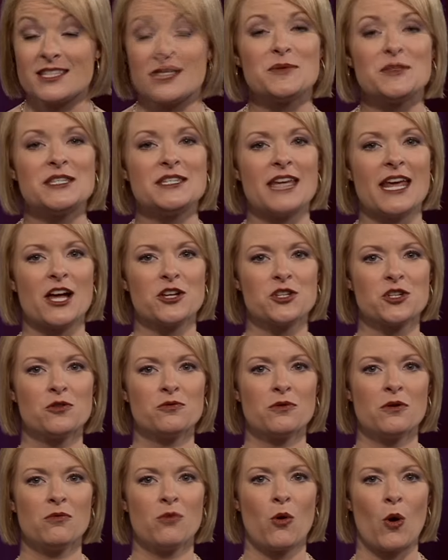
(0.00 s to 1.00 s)
substantial
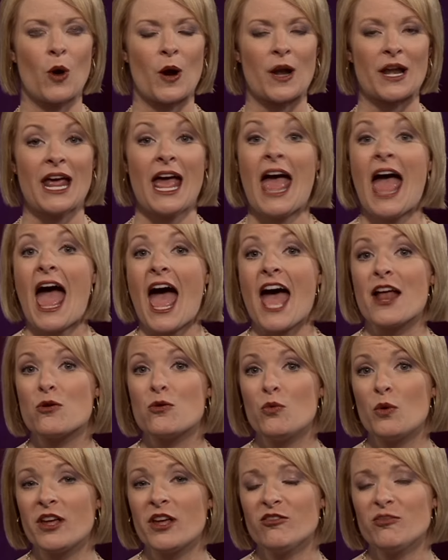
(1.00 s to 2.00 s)
reward, and
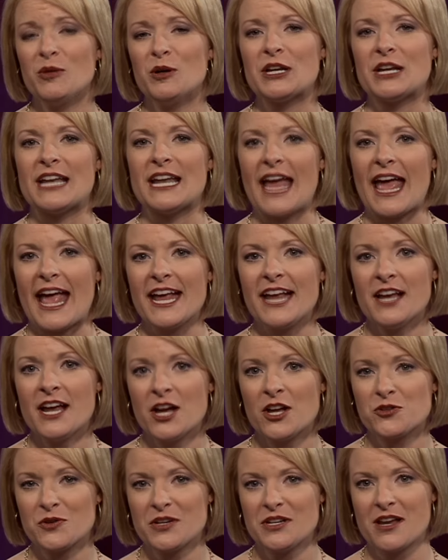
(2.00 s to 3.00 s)
we've put an
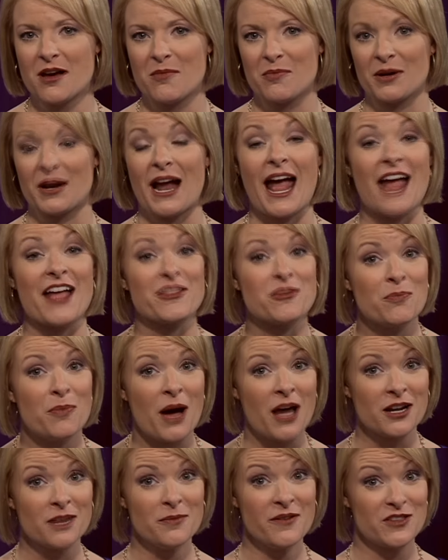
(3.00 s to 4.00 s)
800 number at the
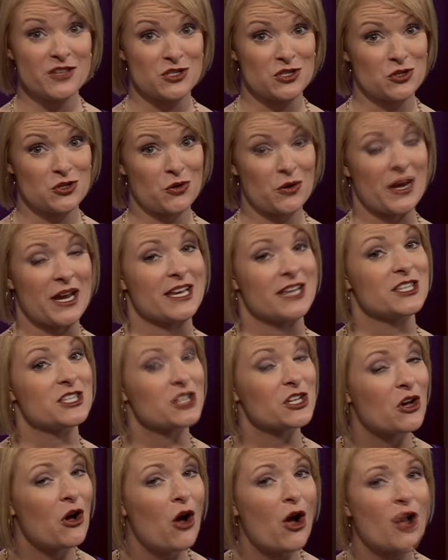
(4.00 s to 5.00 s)
bottom of the screen oh, to
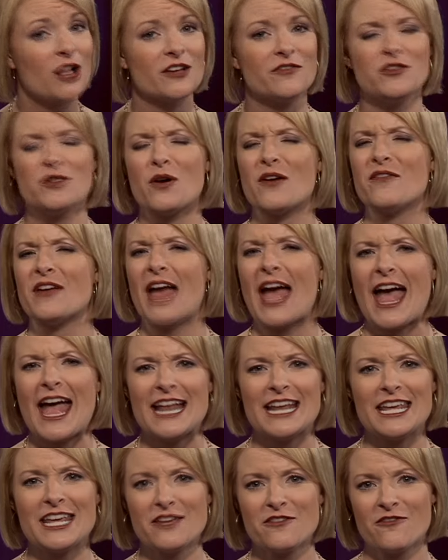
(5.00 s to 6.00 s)
no. call if you have
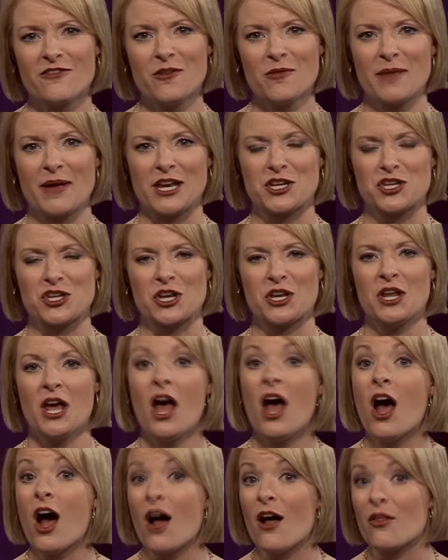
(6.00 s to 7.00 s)
any information
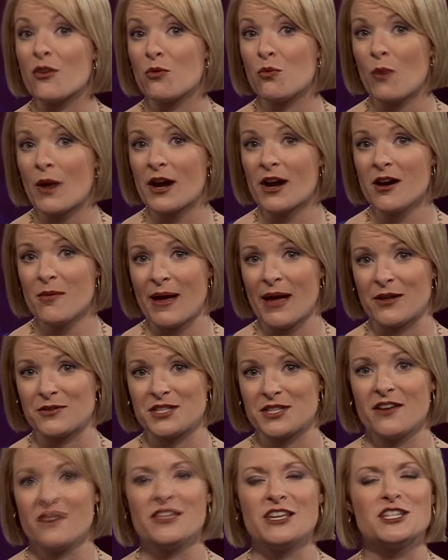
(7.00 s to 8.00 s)
on the whereabouts
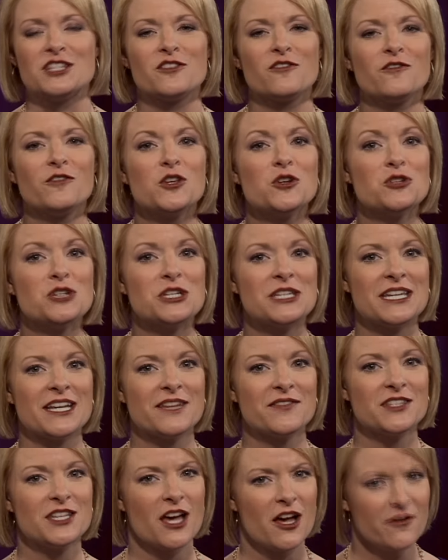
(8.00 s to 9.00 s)
of these fugitives
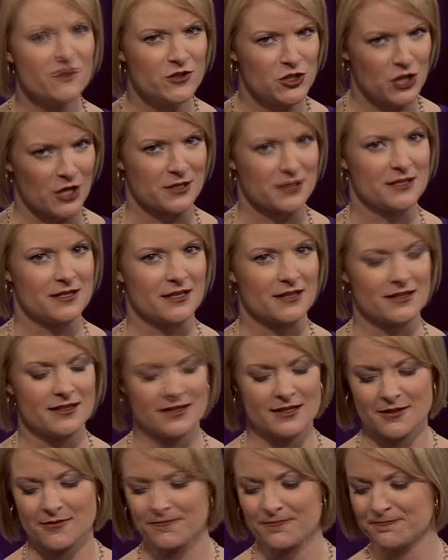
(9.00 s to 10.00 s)
of justice.
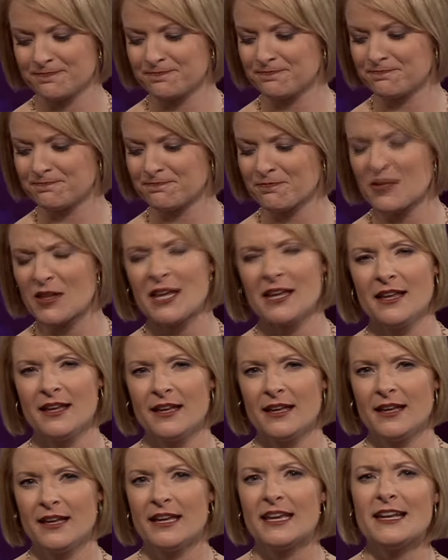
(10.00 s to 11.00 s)
Fugitives?
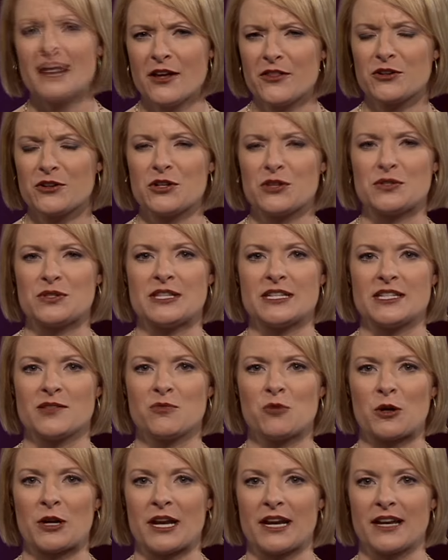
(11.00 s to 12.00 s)
Uh-oh. In other news this
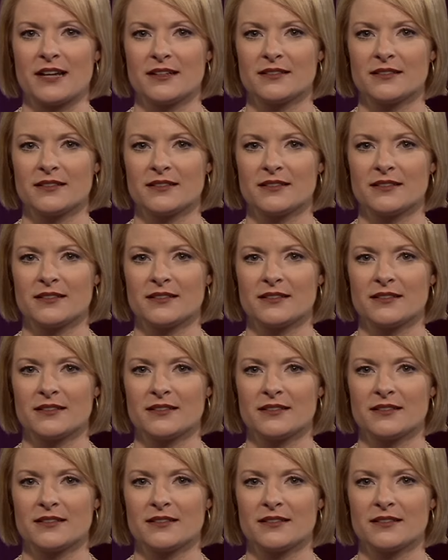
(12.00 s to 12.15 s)
morning.